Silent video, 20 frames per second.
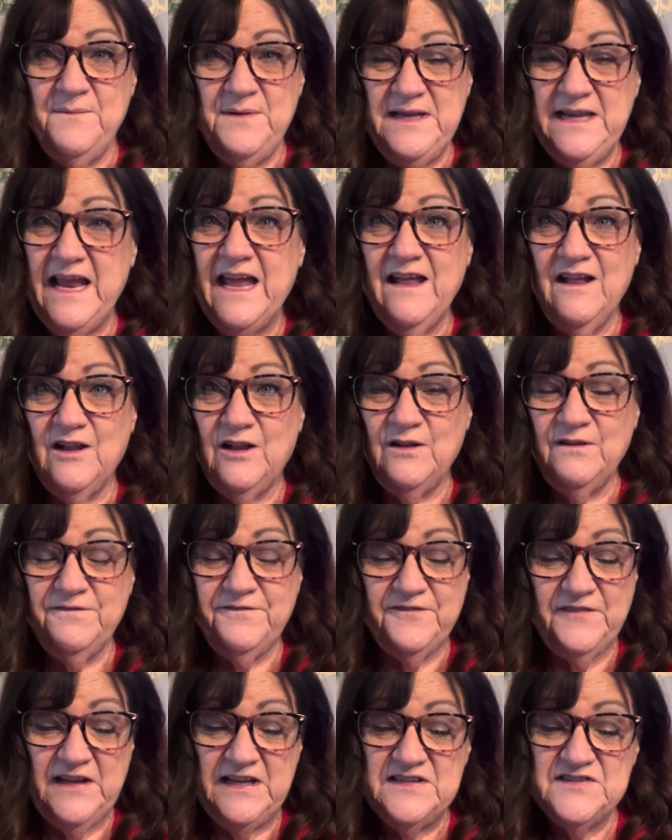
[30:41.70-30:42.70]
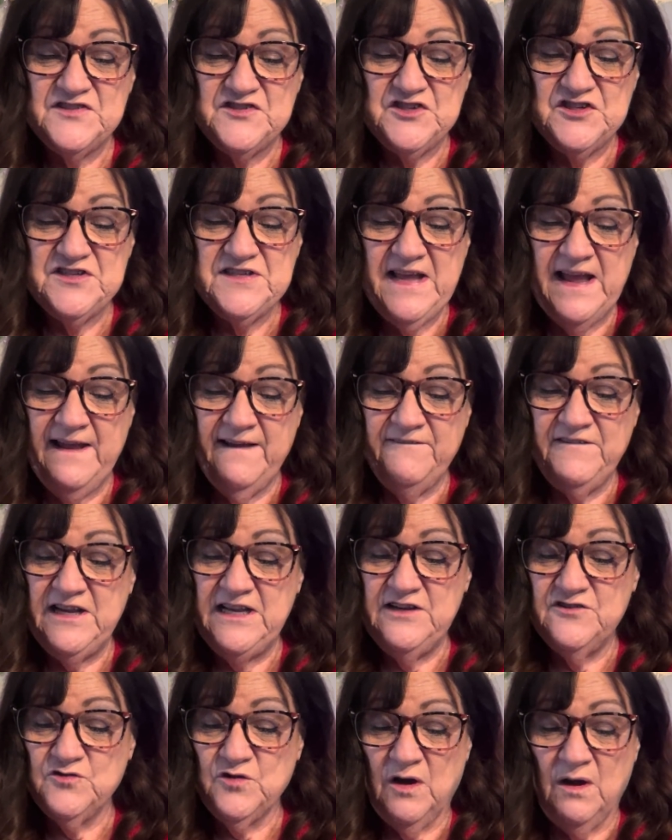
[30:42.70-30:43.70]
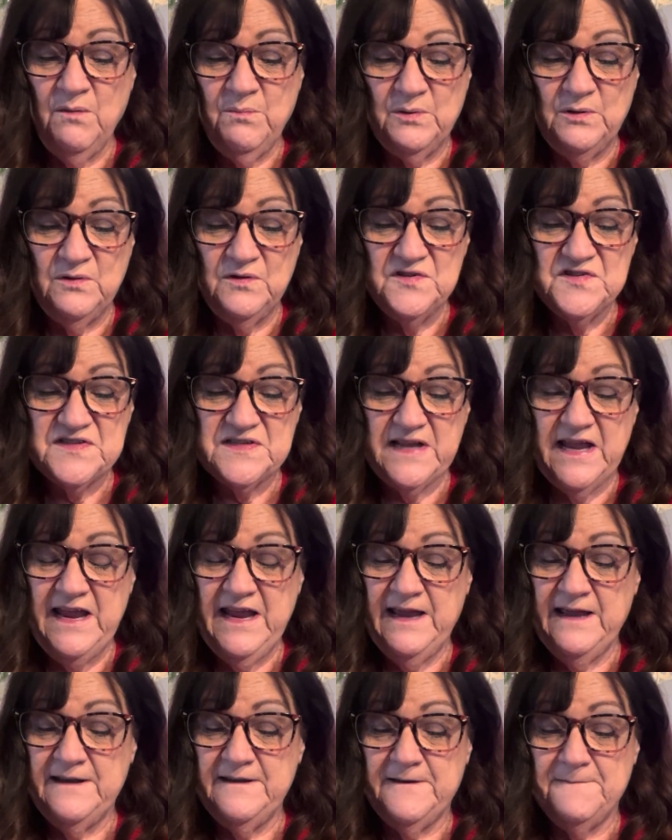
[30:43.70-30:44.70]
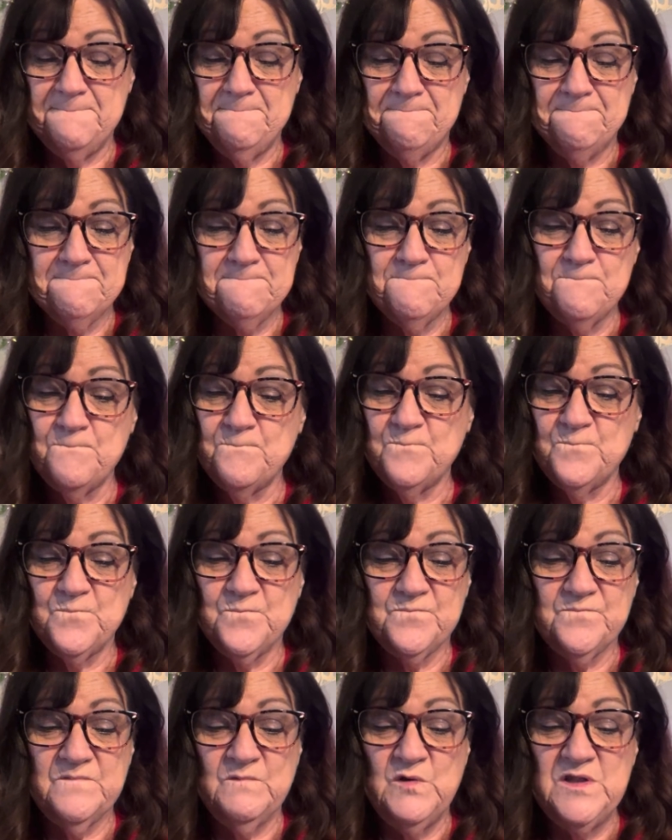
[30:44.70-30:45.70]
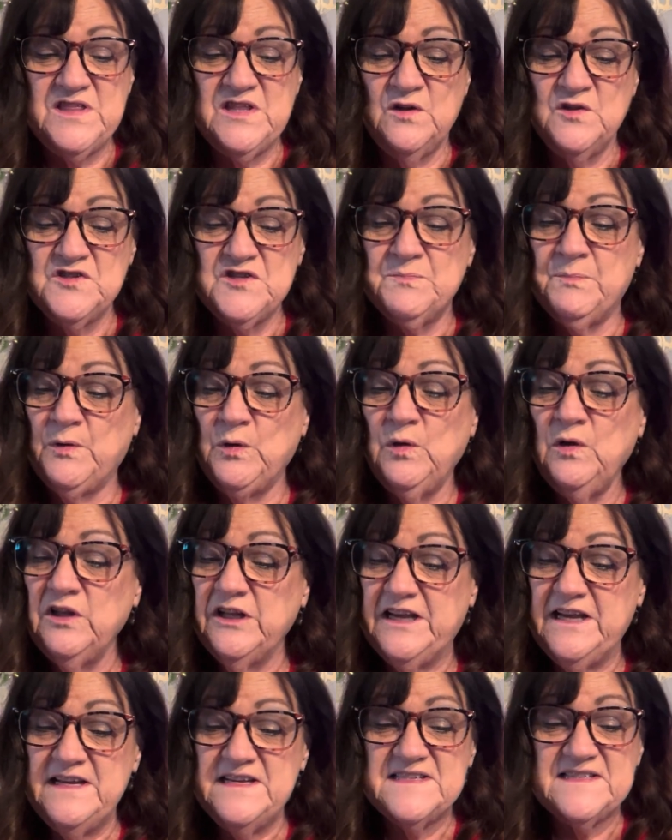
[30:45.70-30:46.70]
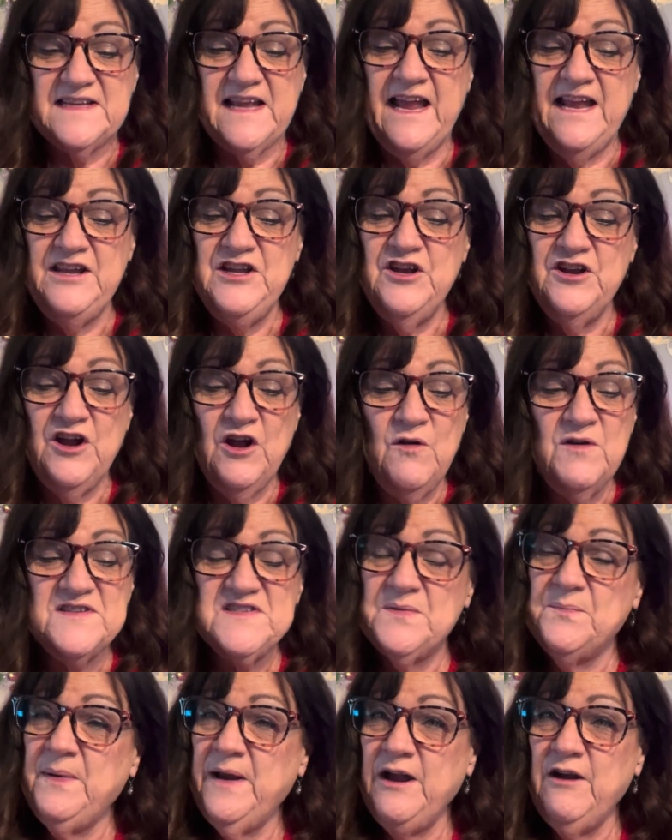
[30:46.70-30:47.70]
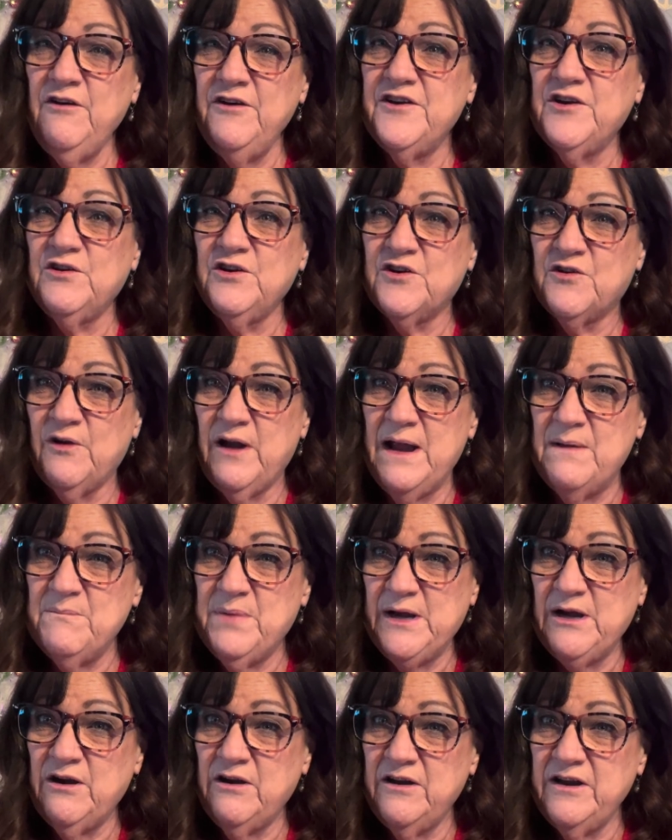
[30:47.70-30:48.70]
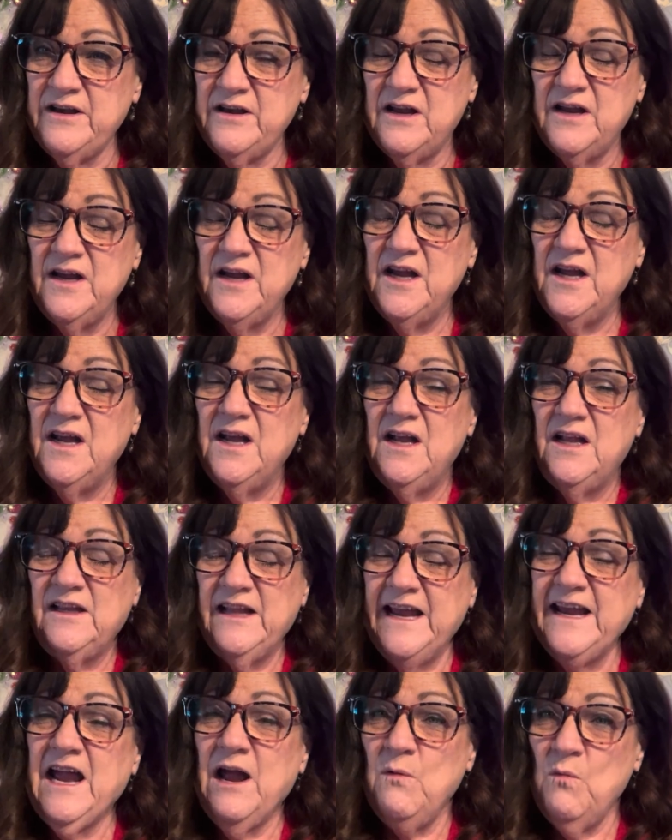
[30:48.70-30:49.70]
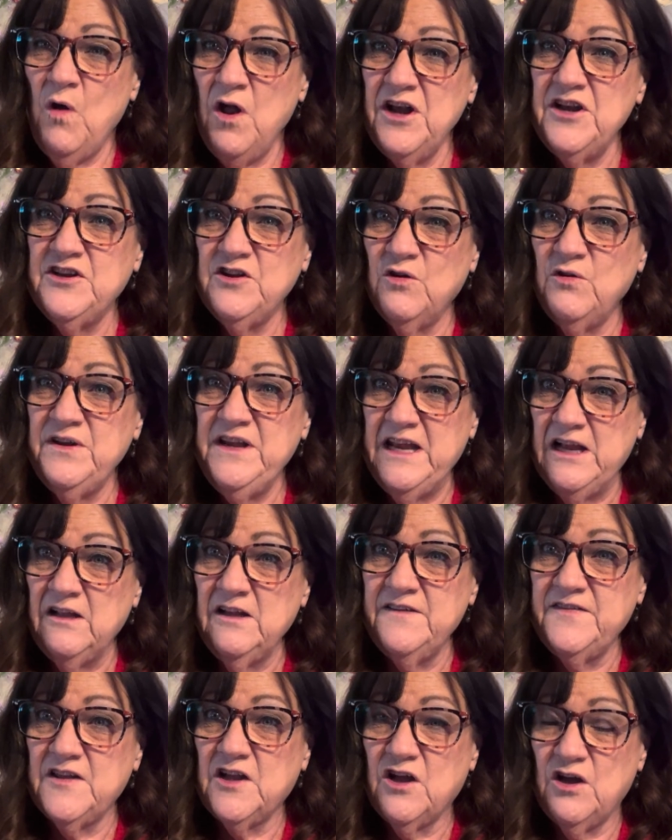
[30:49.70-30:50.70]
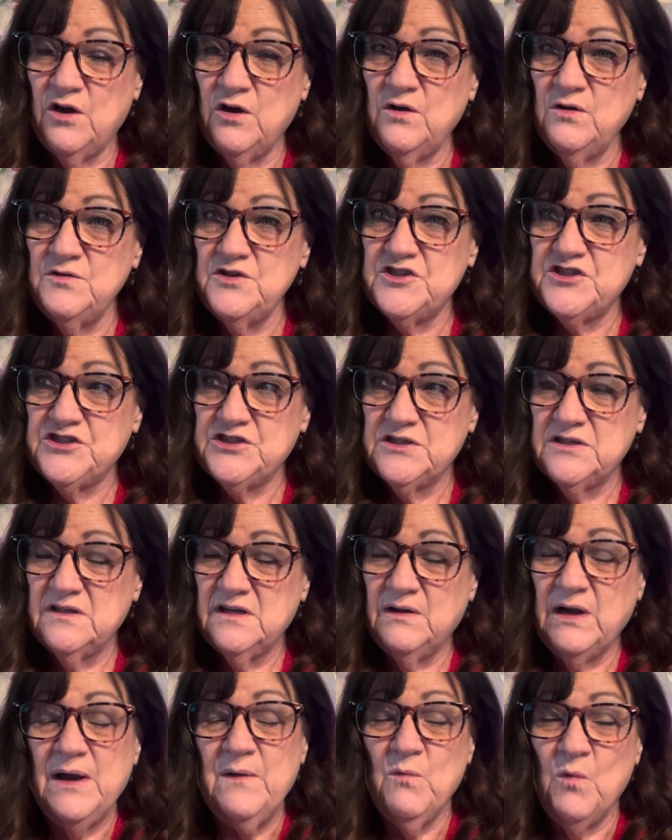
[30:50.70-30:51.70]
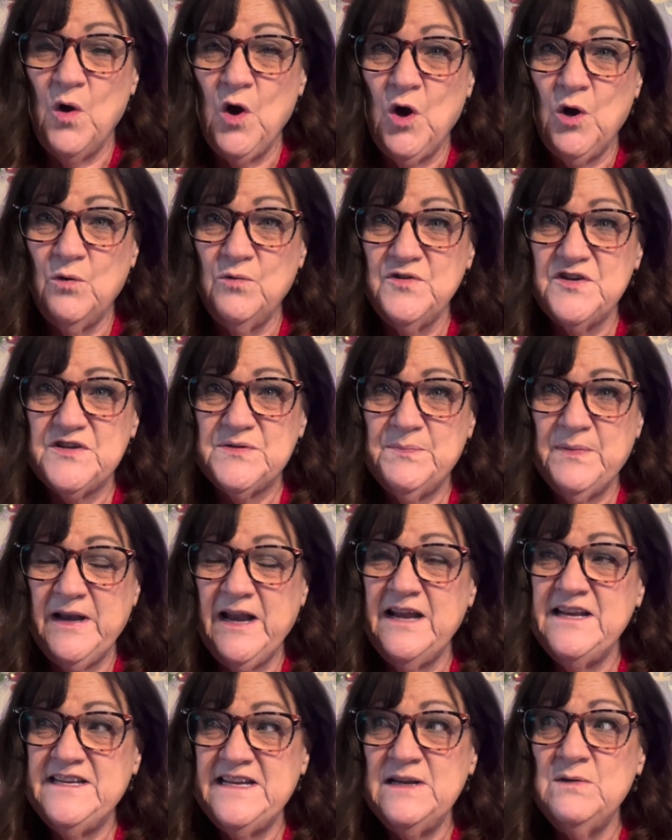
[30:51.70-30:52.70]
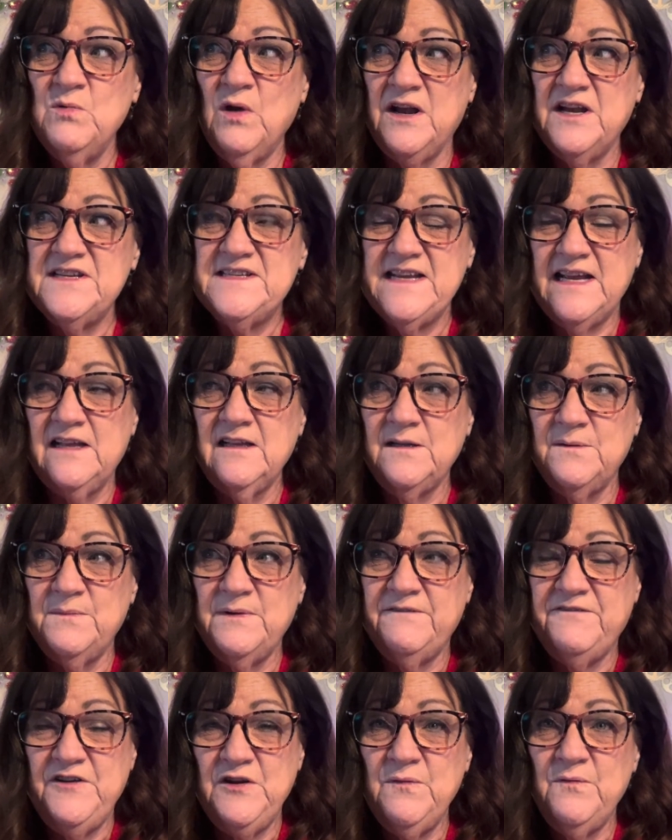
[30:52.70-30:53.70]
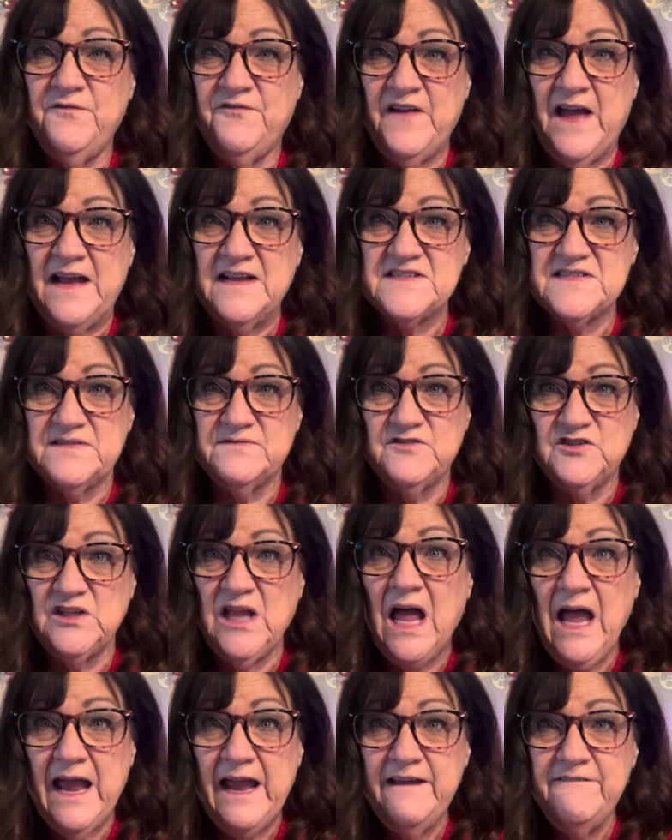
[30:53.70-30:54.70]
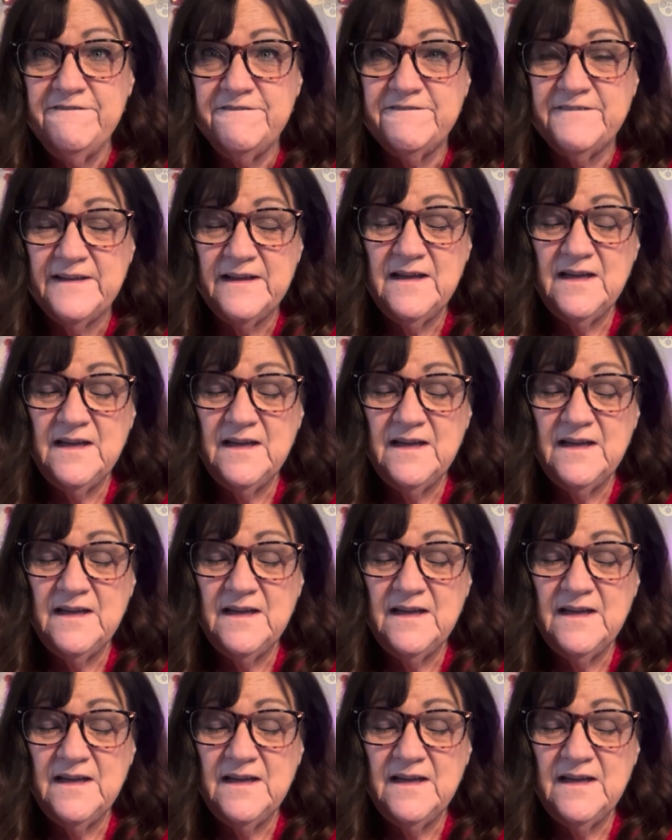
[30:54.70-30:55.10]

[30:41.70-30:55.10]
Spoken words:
Elf is just having troubles and with those bullies. And you know, as a parent or a grandparent, like I wanted to go yell at the coach. I won't, but I did want to tell him a few facts of life